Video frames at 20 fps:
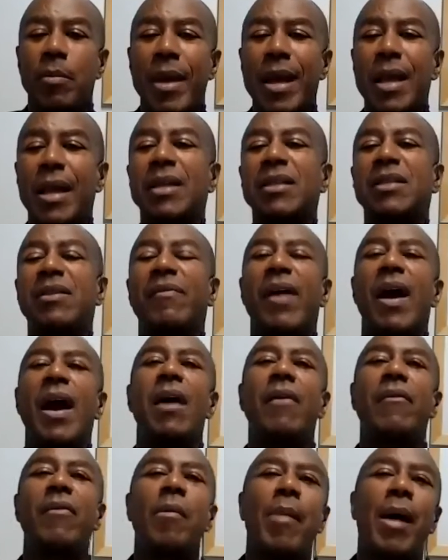make a list of
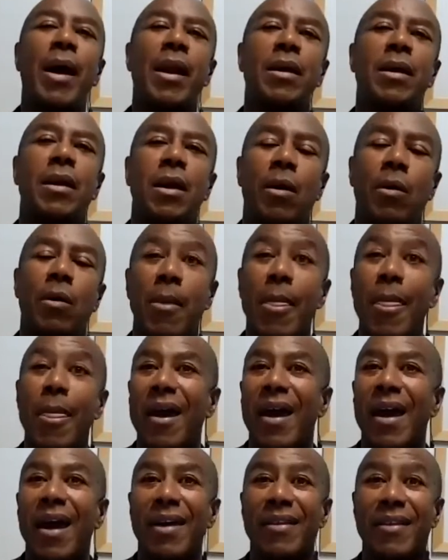everybody you know.
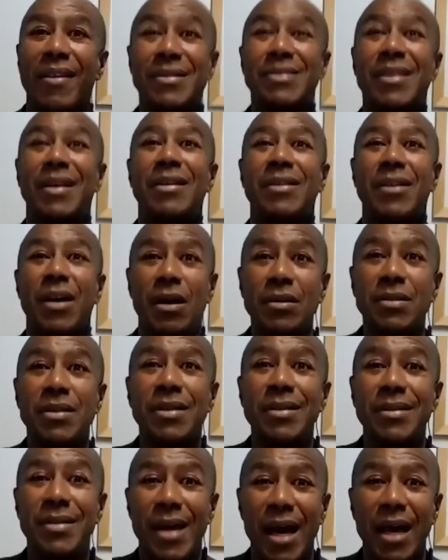And that's a
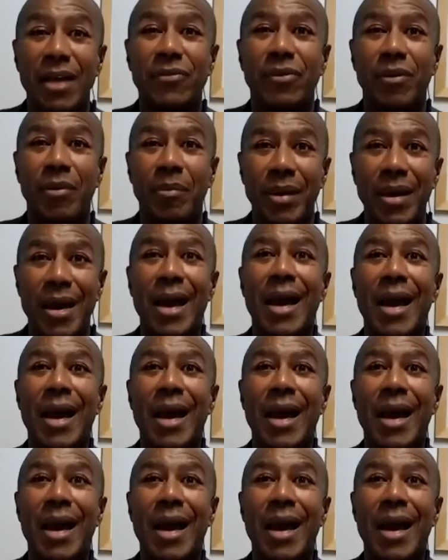daunting task for me.